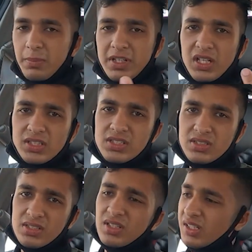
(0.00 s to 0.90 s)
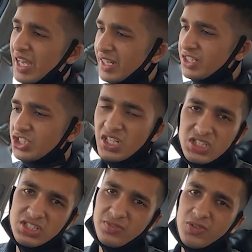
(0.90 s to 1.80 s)
maybe touches the screen and it
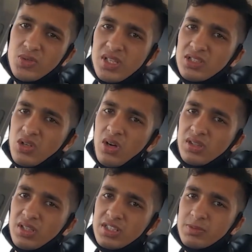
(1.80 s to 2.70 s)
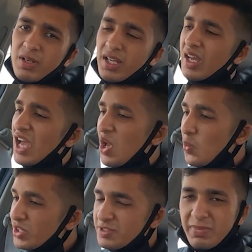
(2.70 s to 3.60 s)
changes a few things on the display,
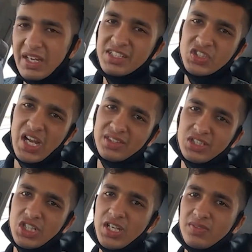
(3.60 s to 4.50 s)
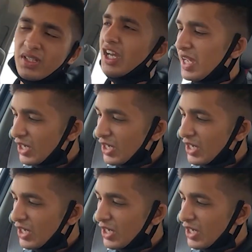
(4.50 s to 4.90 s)
which may distract the driver.